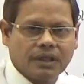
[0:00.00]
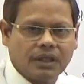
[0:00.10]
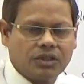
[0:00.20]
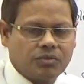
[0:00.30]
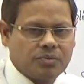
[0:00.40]

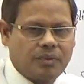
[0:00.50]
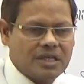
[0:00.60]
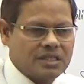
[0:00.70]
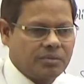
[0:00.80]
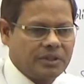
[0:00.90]
It was
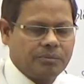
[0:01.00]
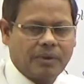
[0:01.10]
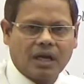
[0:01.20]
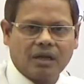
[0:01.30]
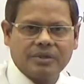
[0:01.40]
passed by the
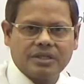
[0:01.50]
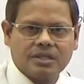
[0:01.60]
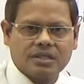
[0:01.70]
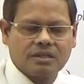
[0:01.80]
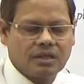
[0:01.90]

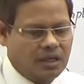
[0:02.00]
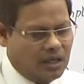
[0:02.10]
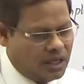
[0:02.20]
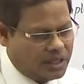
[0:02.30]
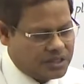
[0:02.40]
parliament
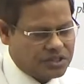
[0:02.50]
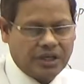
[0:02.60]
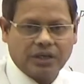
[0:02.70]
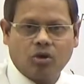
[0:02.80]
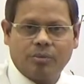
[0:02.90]
and
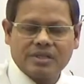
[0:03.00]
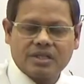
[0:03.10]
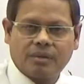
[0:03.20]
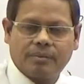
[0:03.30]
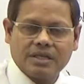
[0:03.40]
state governments
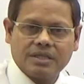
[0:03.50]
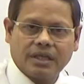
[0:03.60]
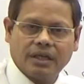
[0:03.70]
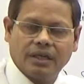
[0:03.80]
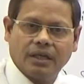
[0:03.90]
are passing,